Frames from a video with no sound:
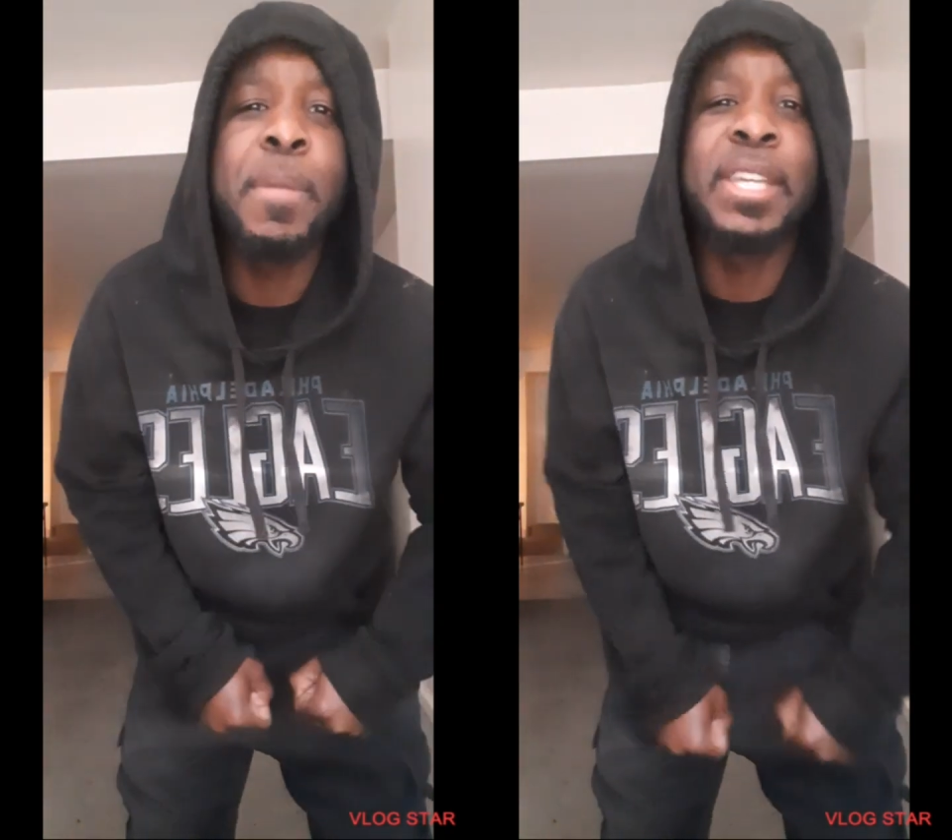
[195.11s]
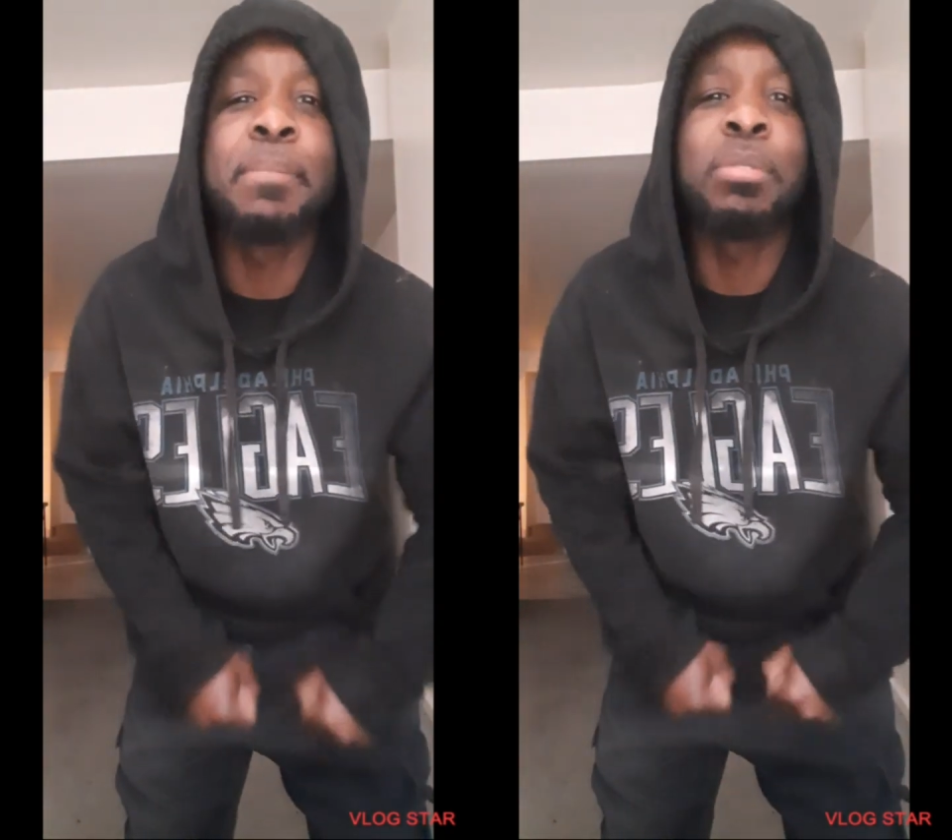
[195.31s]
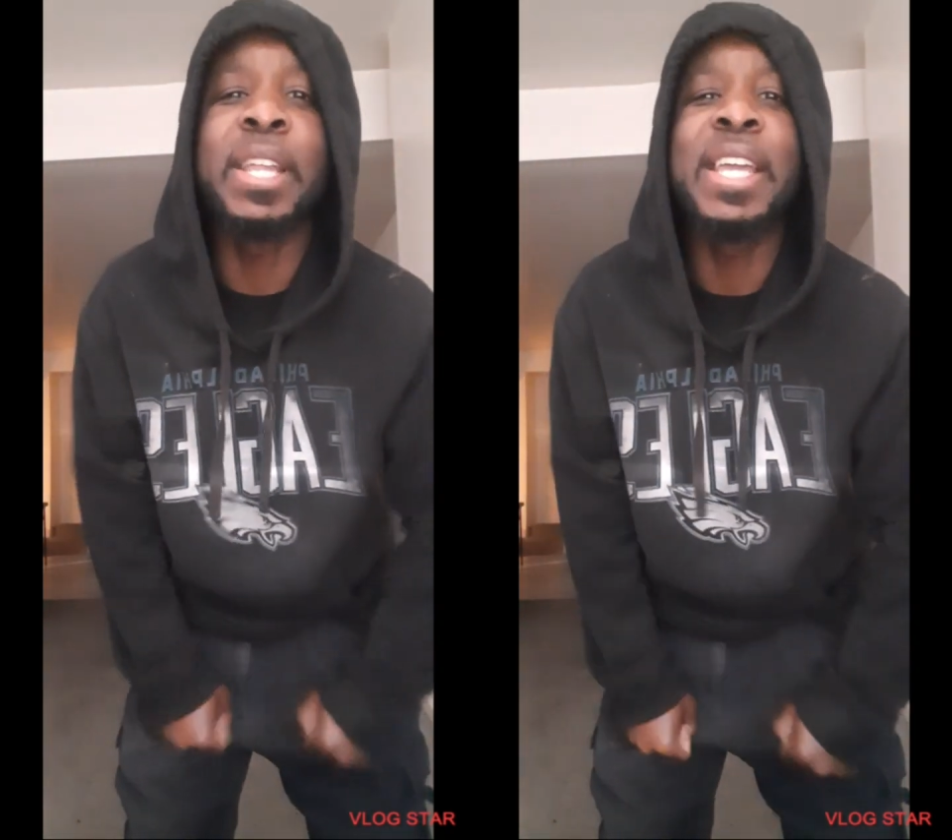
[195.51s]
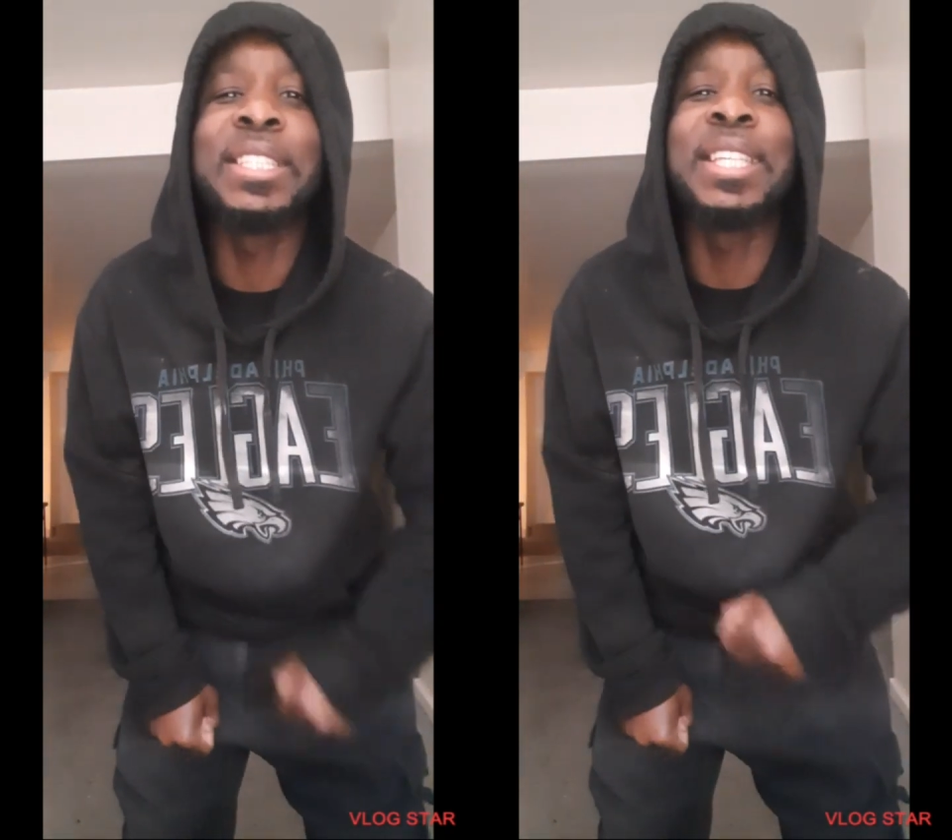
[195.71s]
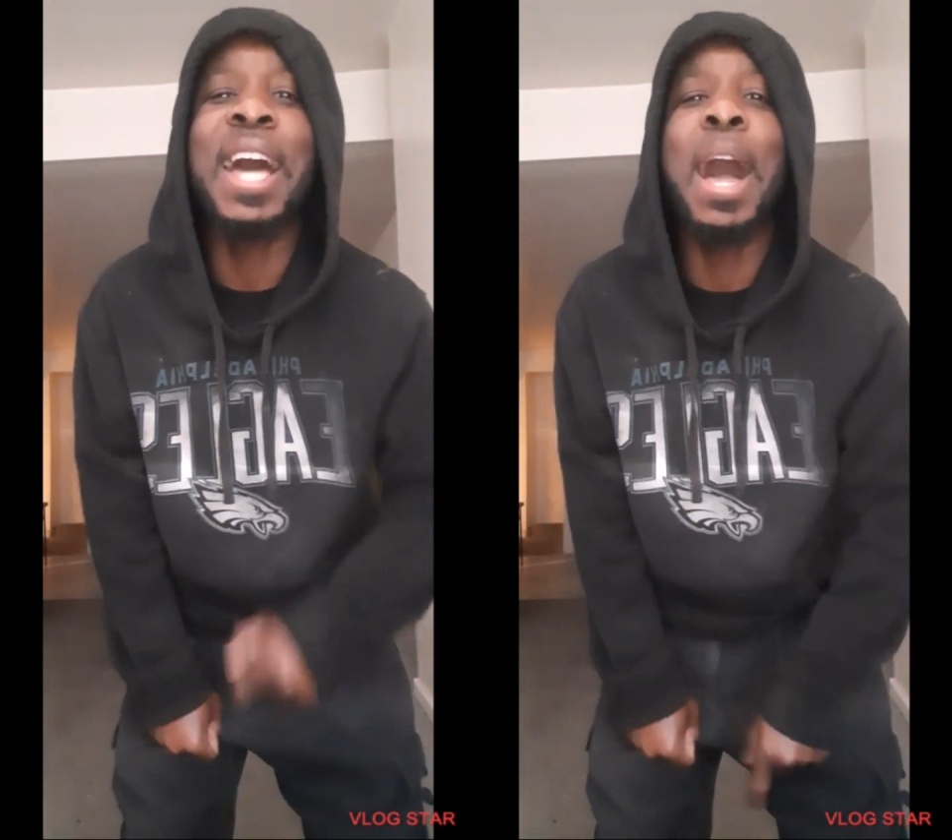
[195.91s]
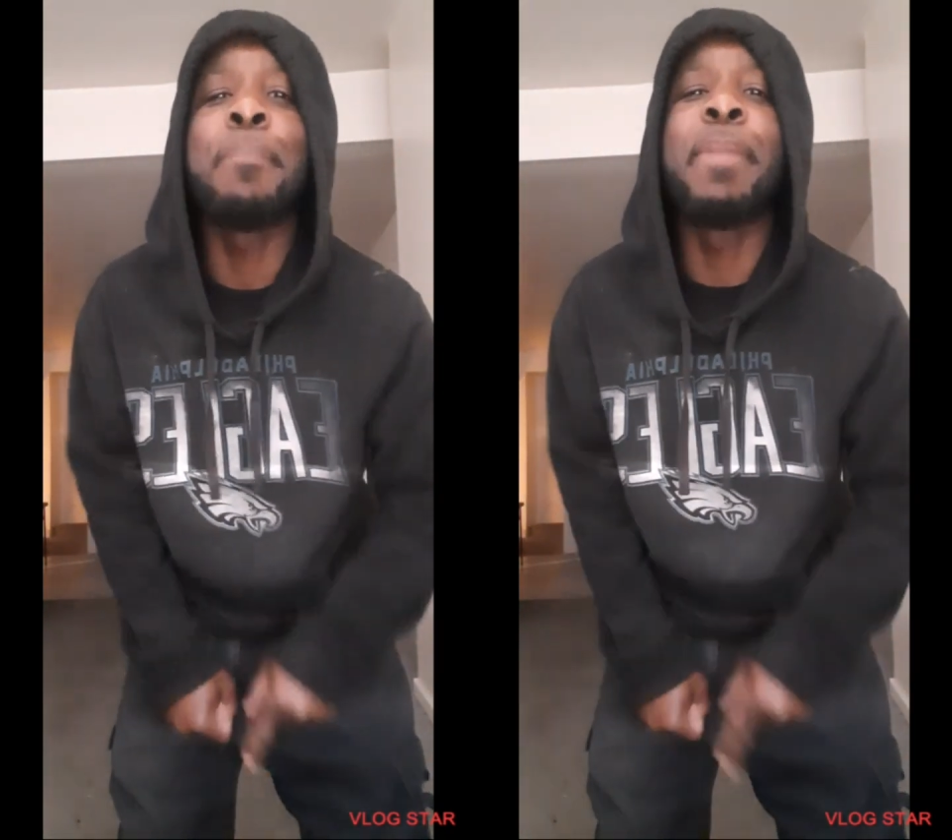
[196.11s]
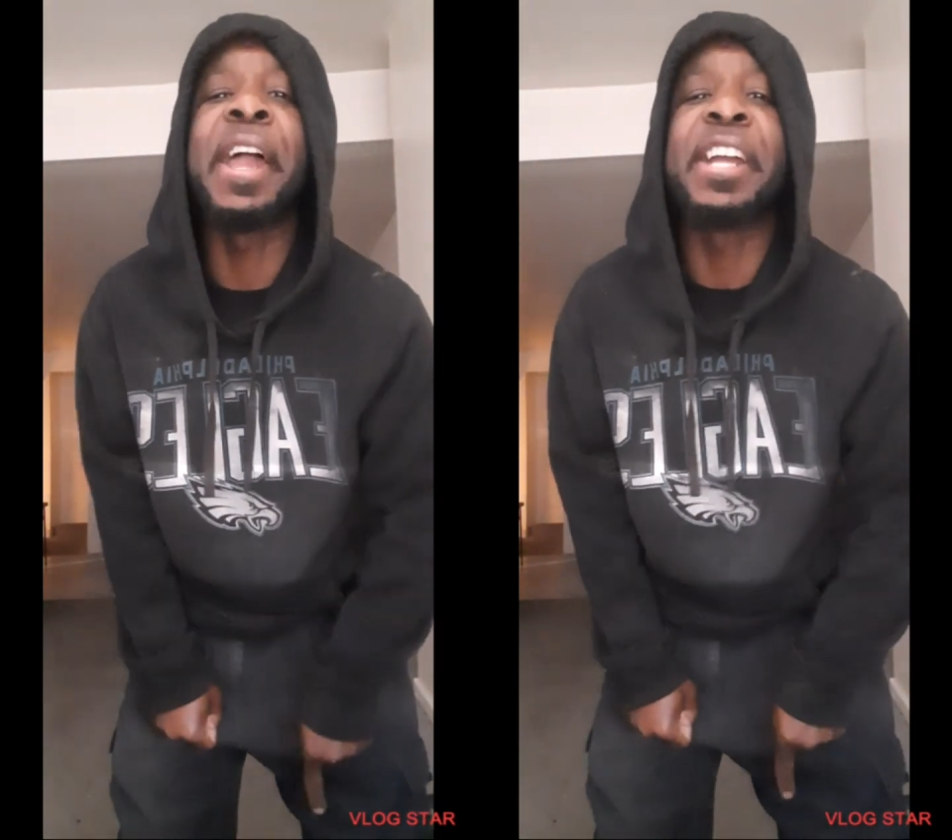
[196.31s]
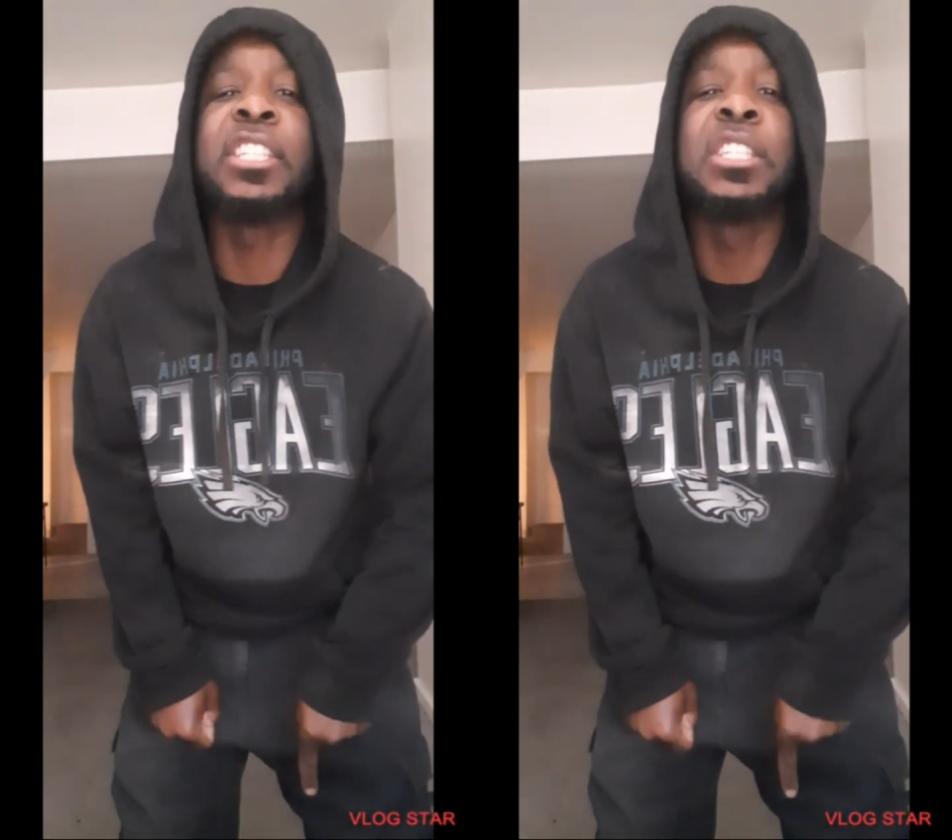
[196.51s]
making plays.
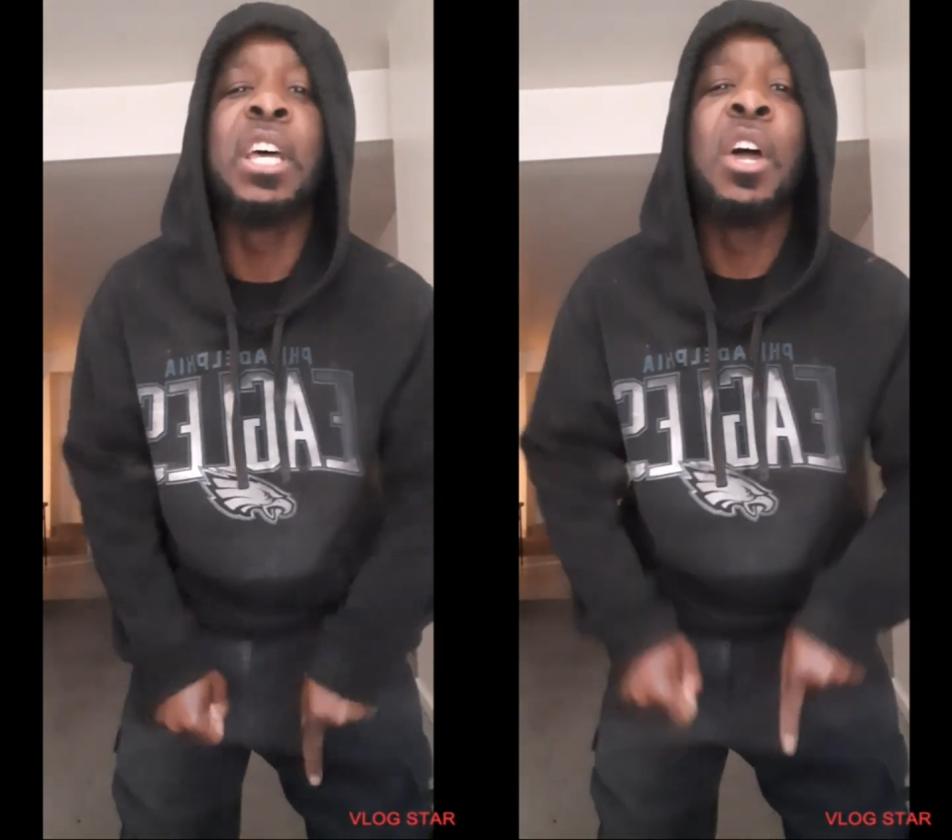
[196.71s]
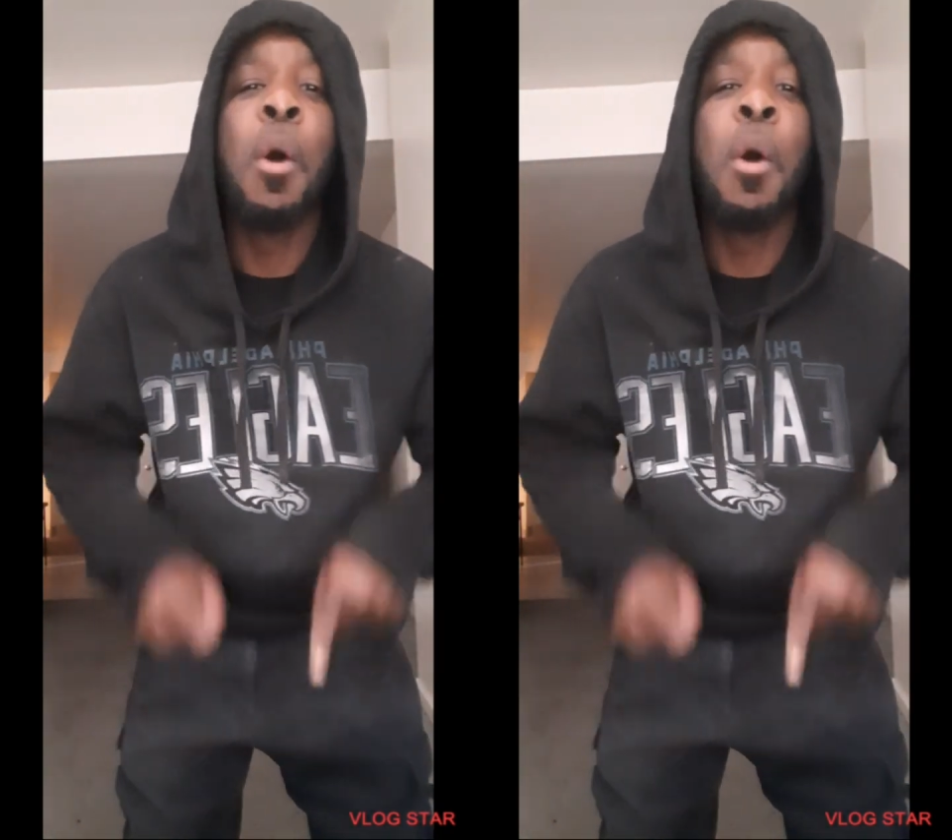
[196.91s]
Linebackers.